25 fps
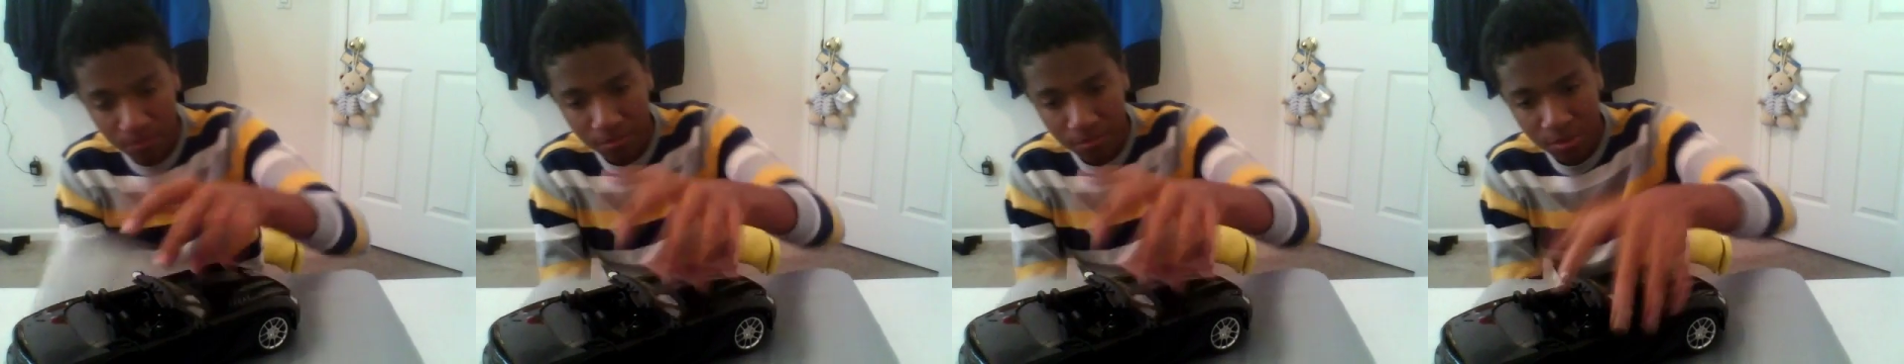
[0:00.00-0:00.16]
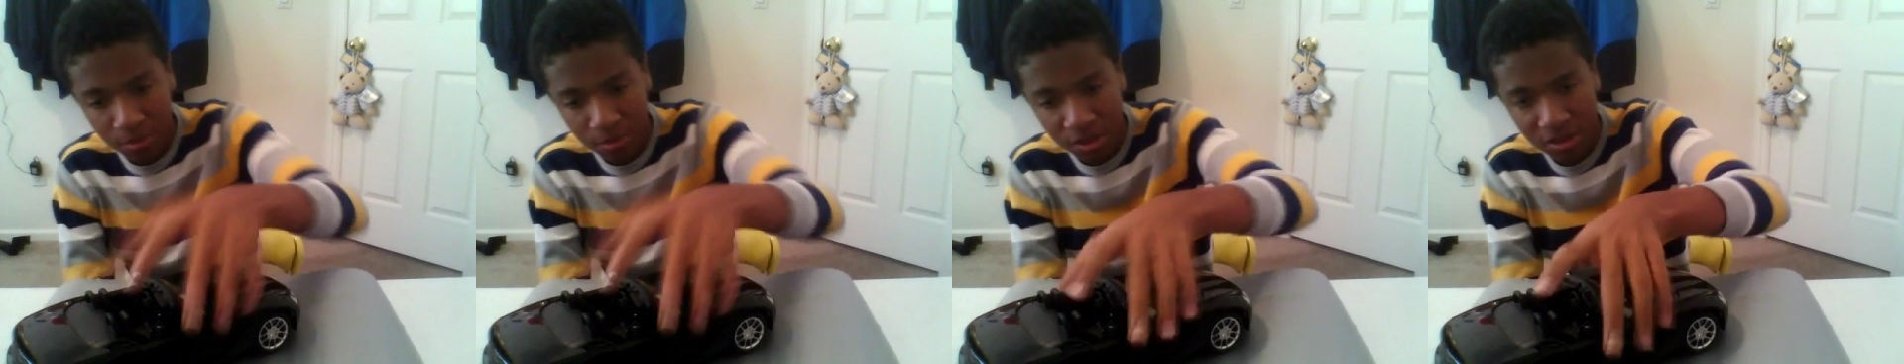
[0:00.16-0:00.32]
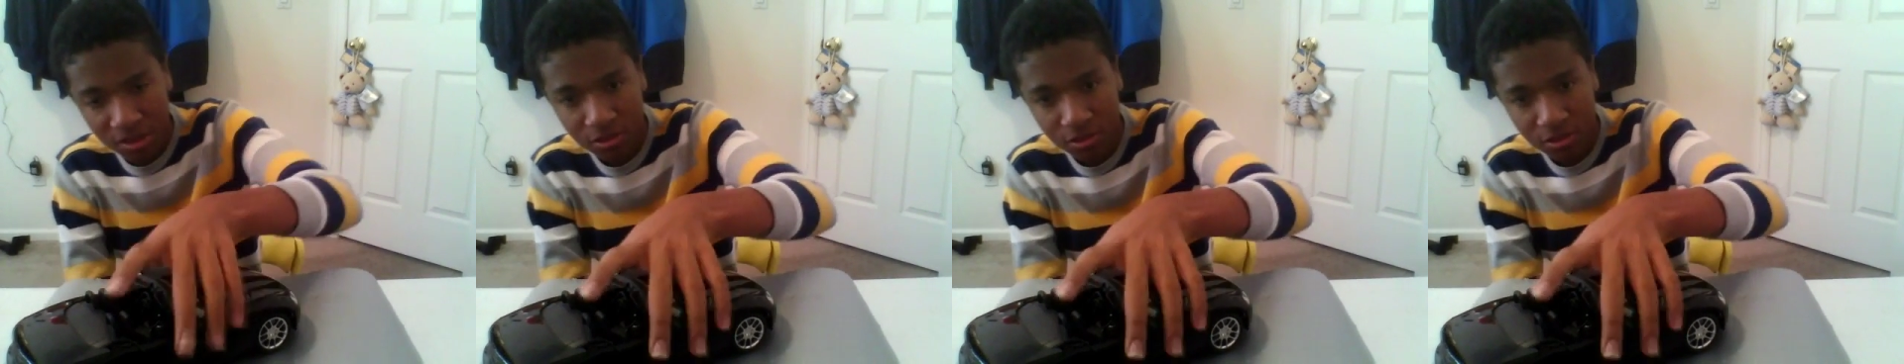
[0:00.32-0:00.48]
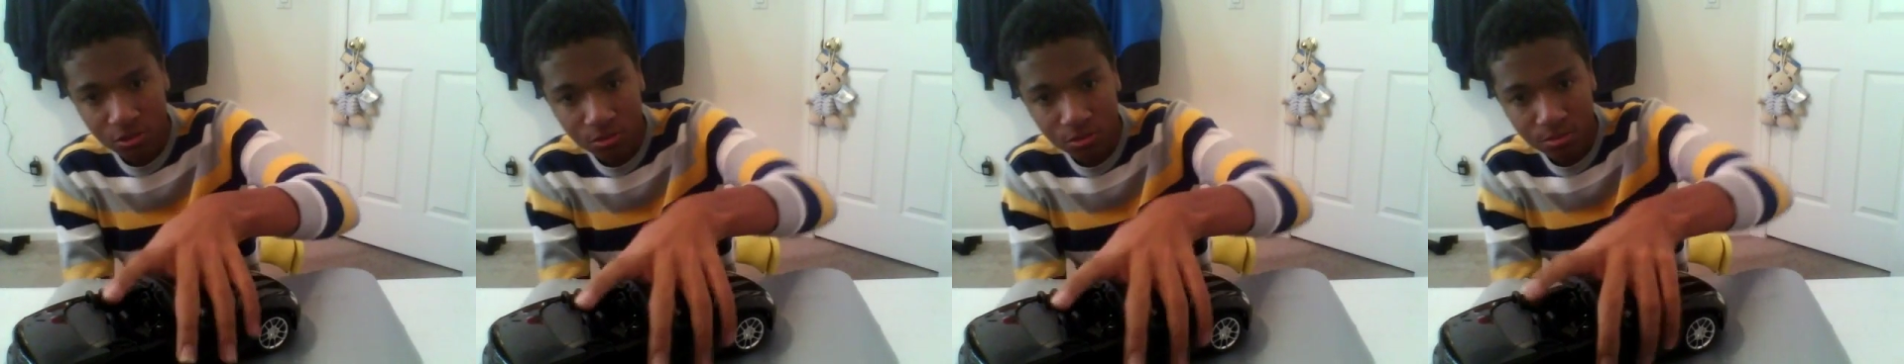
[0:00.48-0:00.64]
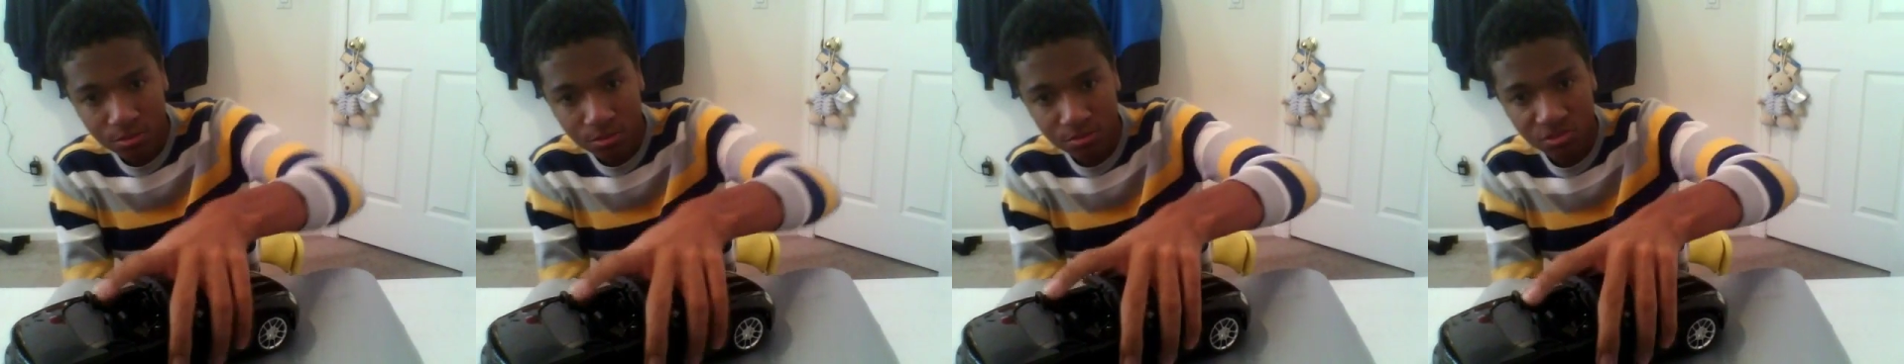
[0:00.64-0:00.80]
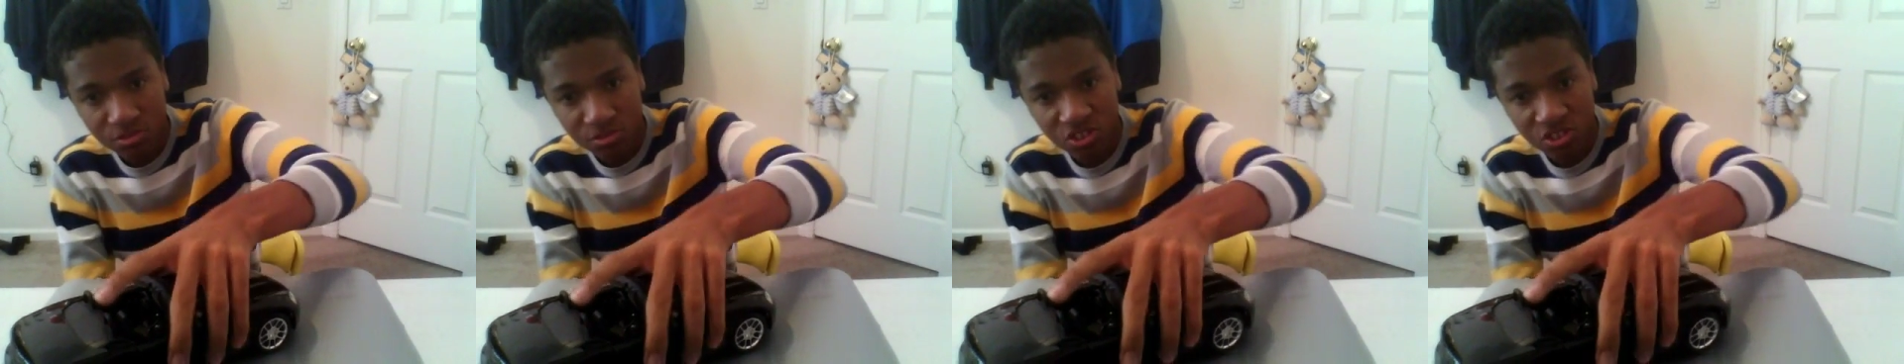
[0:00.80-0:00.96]
But ooh,
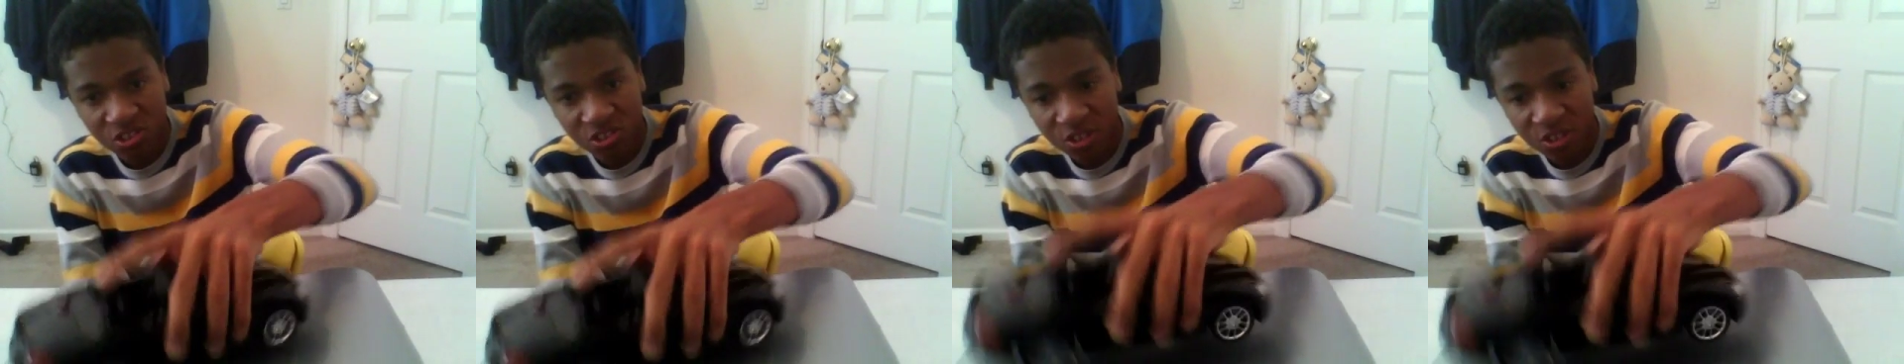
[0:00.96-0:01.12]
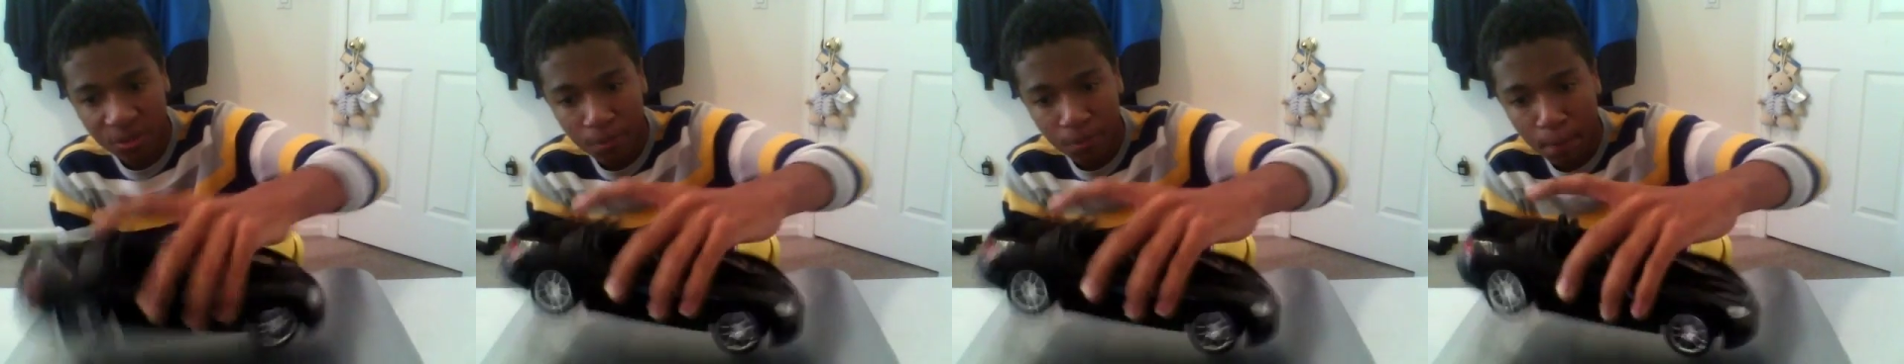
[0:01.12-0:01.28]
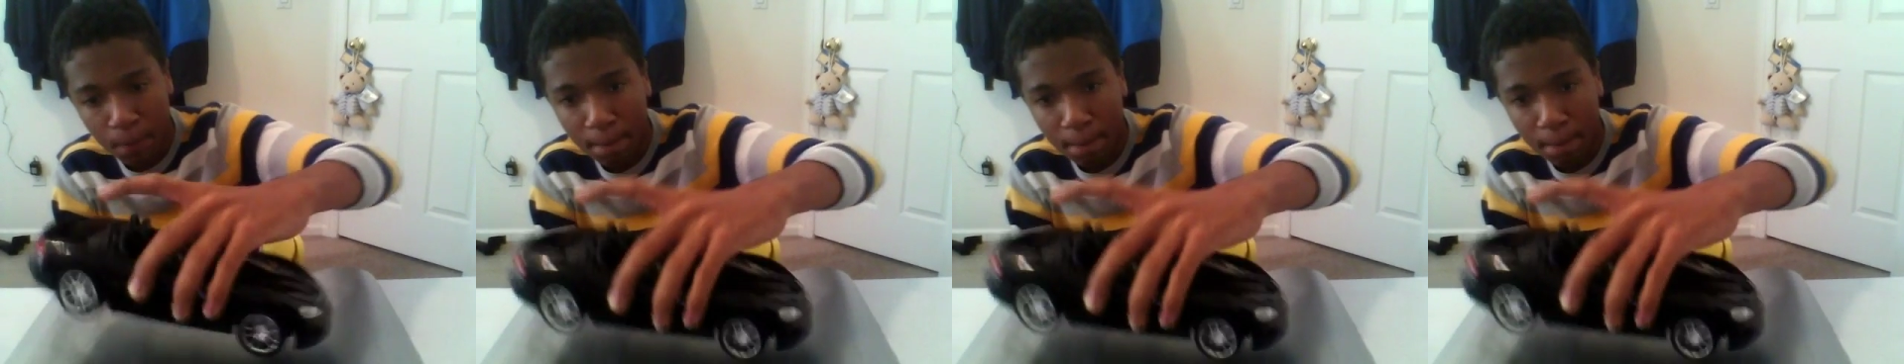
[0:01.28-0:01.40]
sorry.